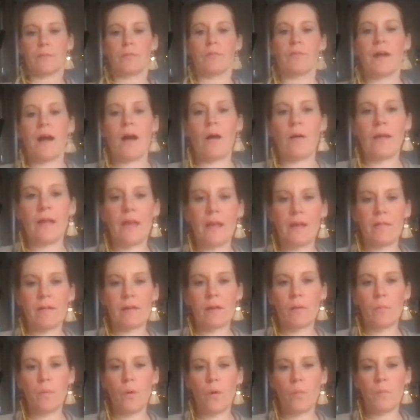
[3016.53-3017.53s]
without
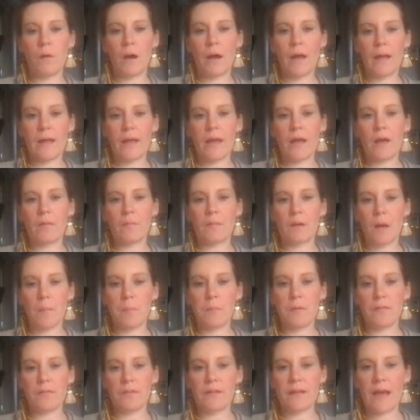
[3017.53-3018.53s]
hearing what my
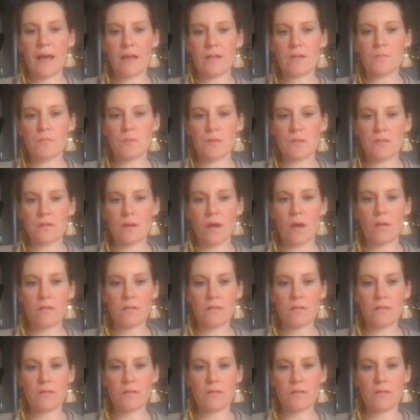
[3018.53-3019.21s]
couple of announcements are.